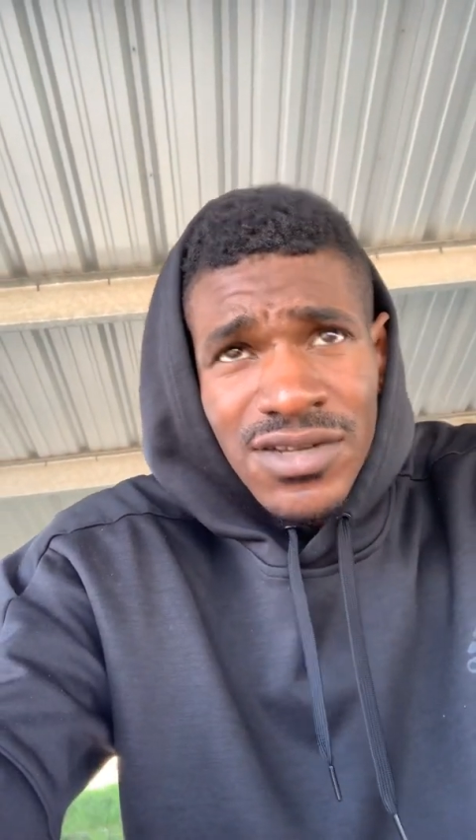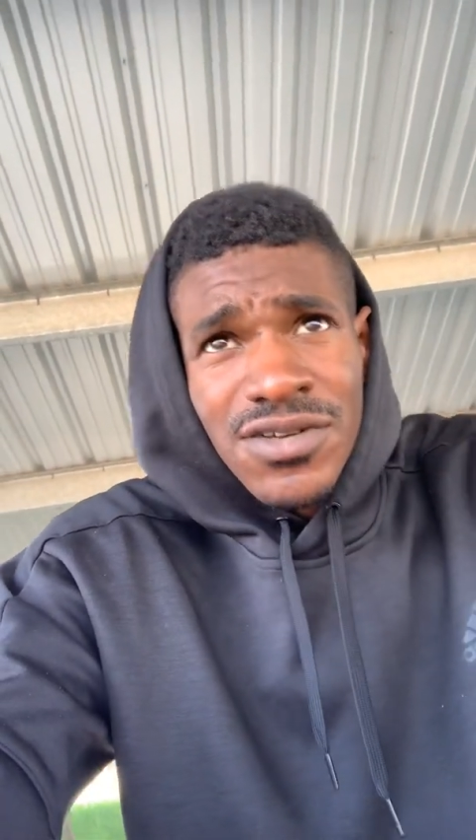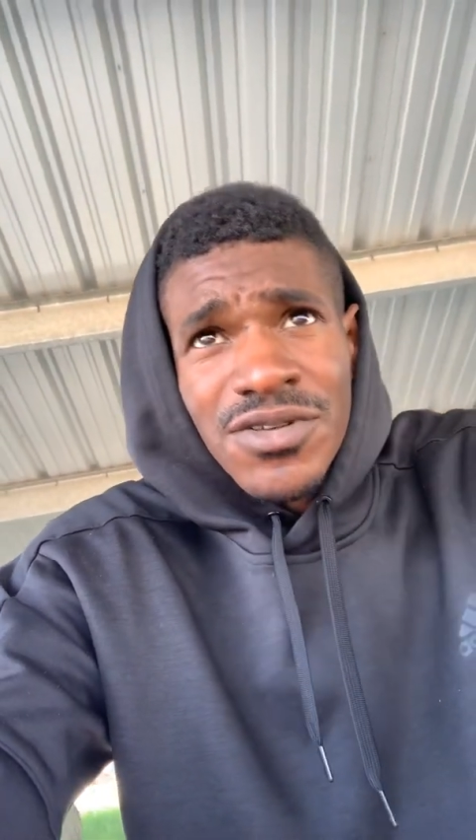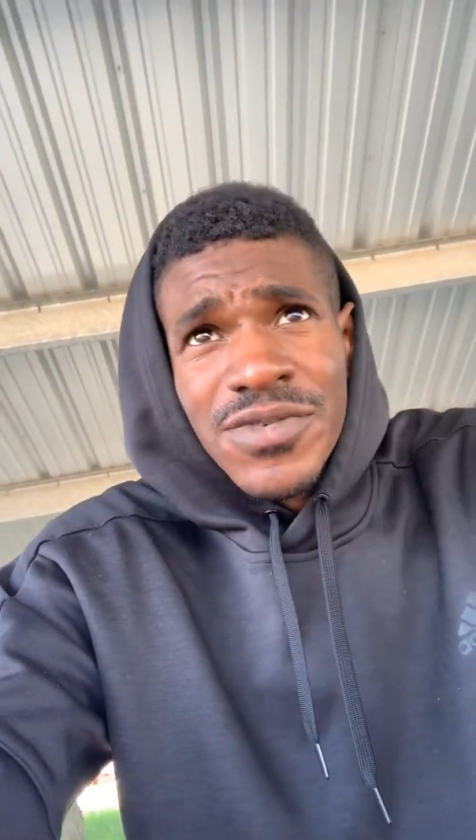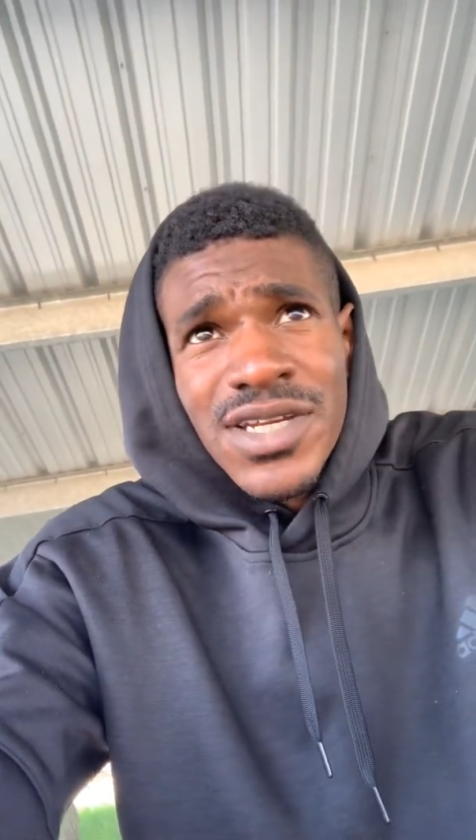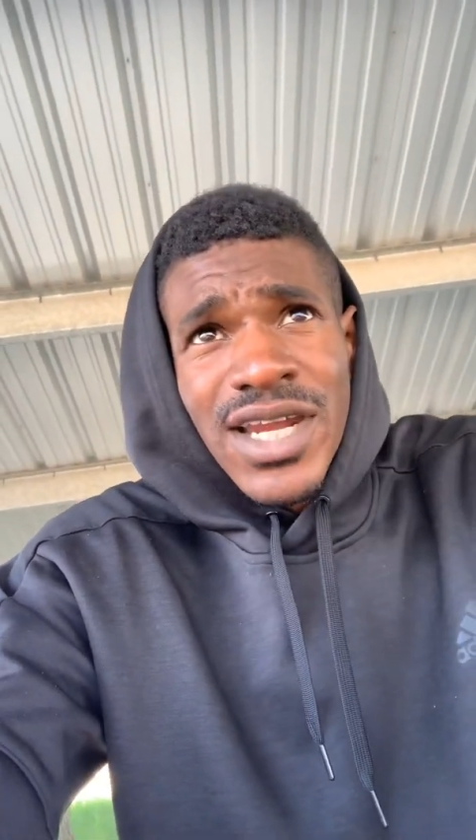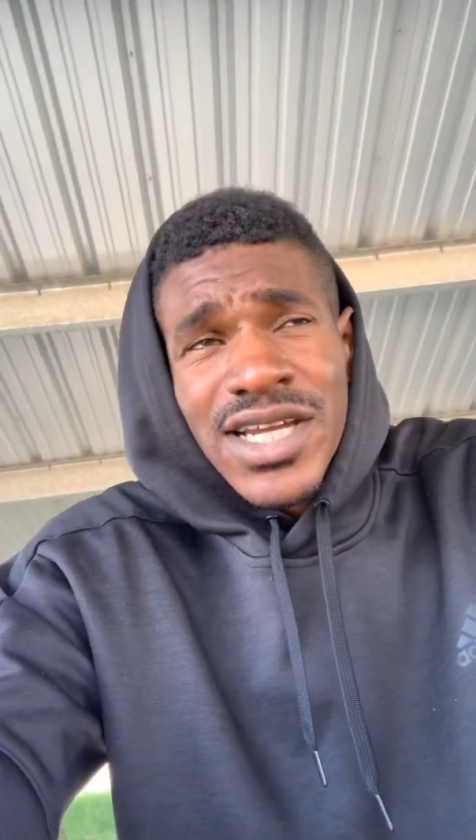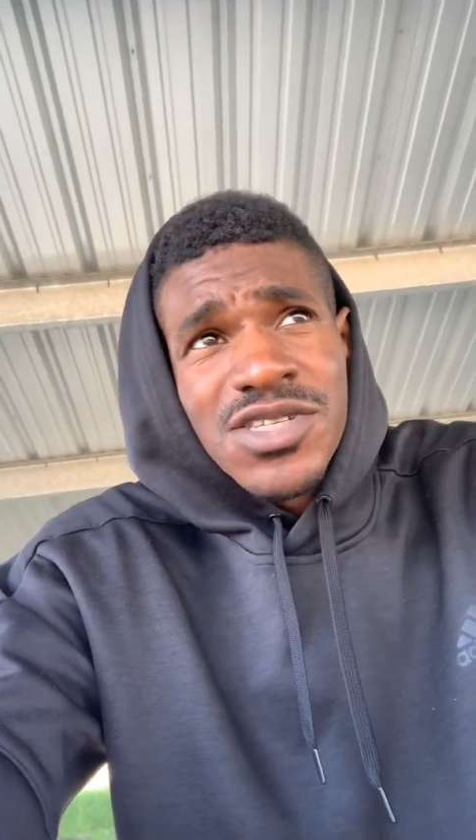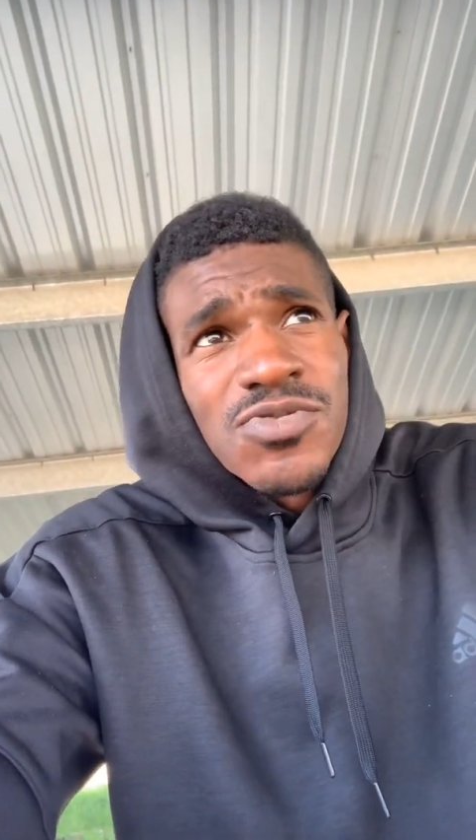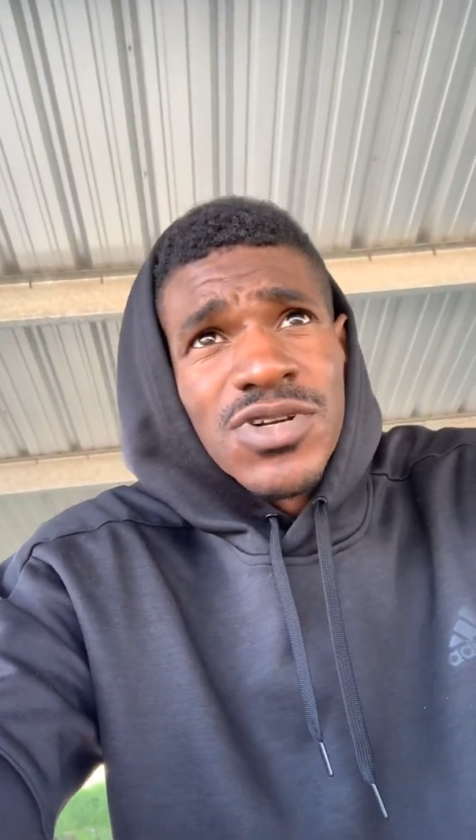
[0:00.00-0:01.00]
You know what I mean?
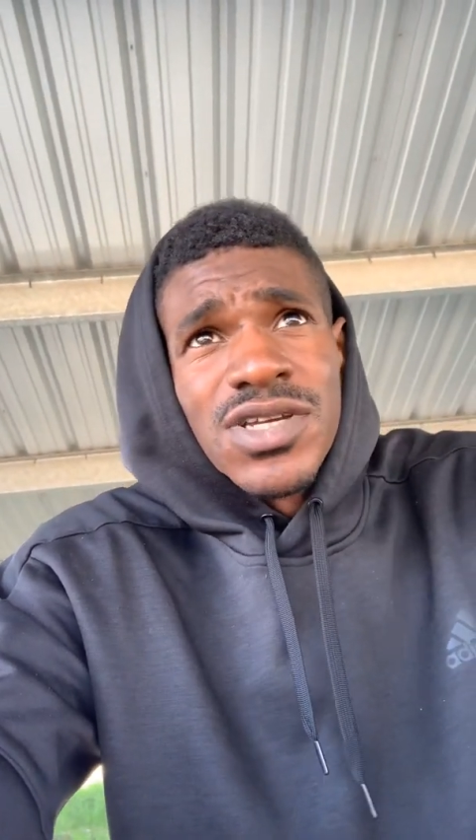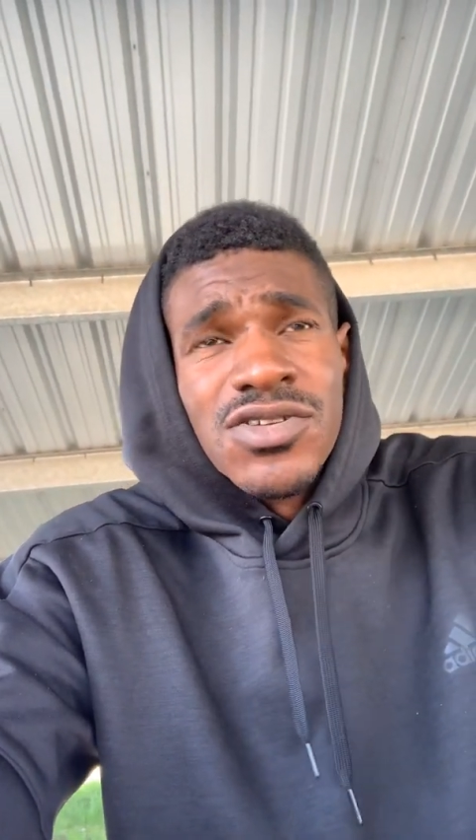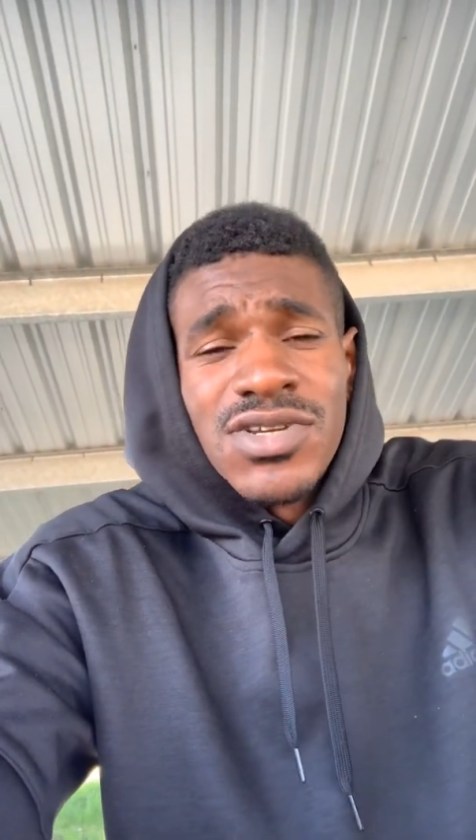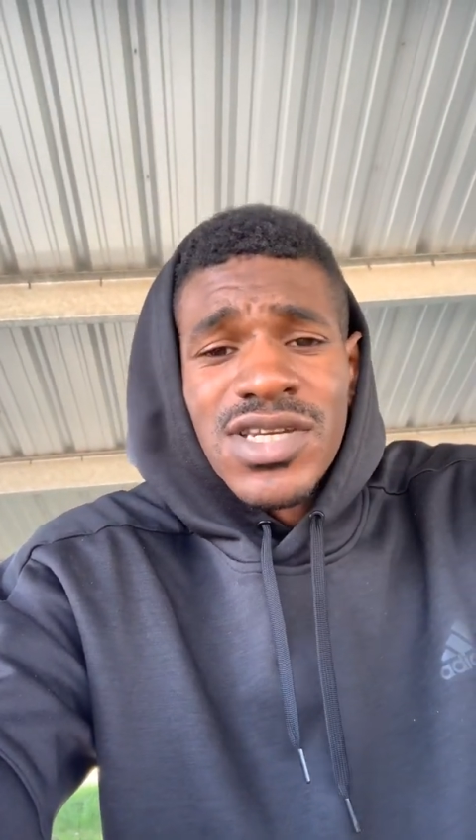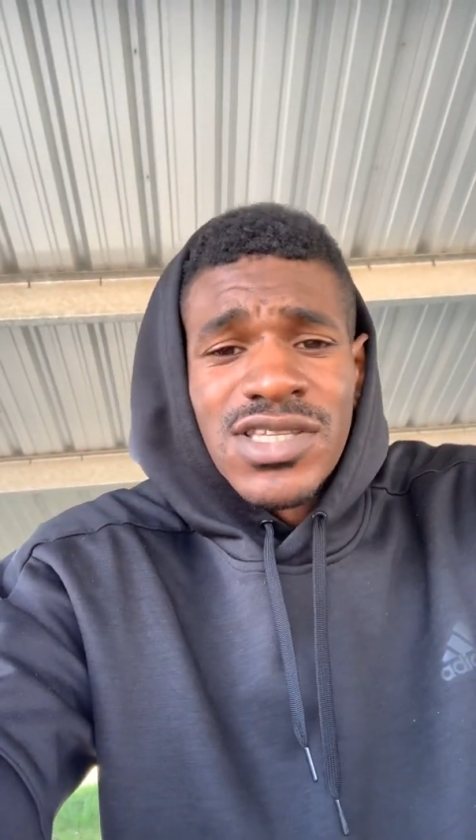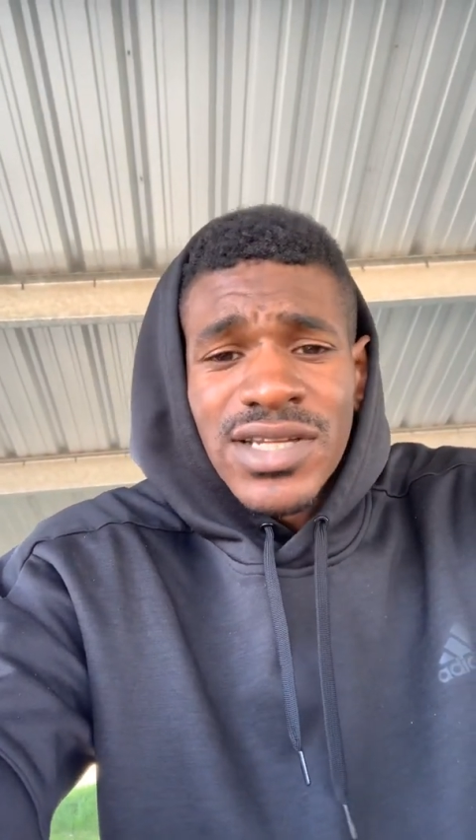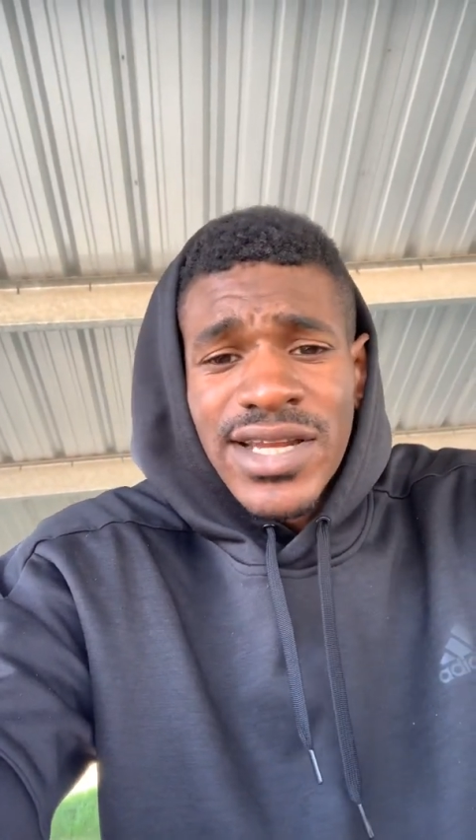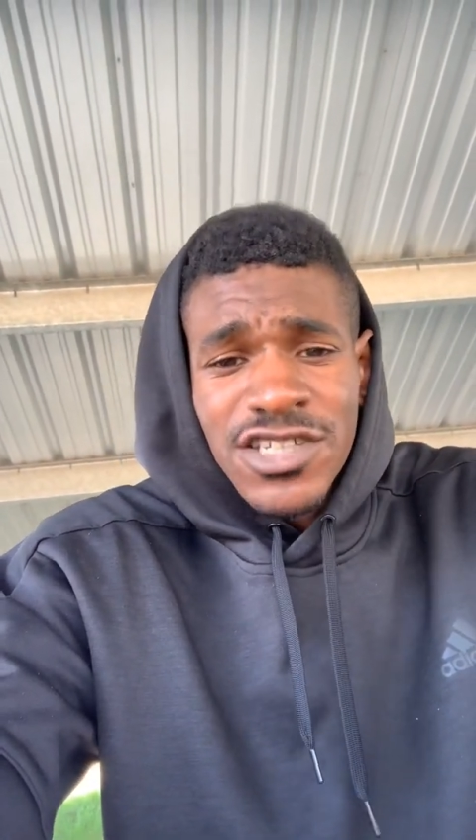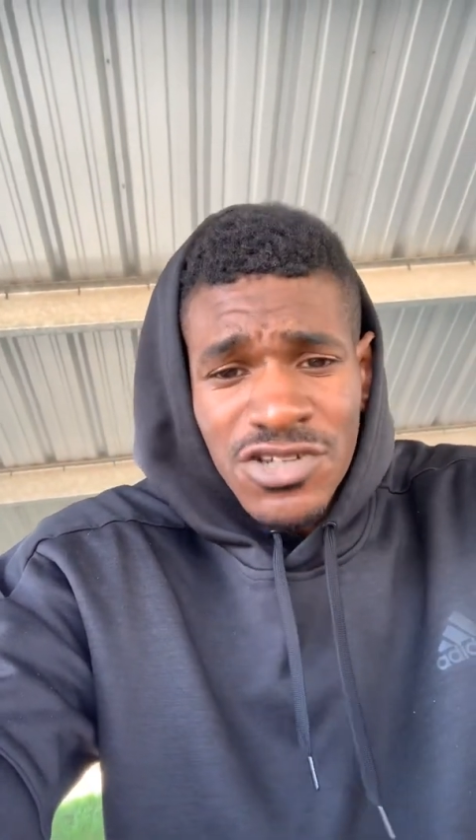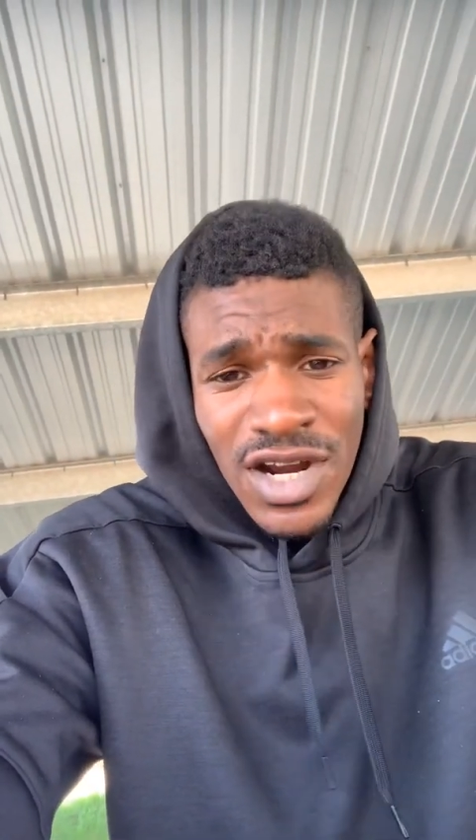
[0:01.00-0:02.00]
That's when you get to like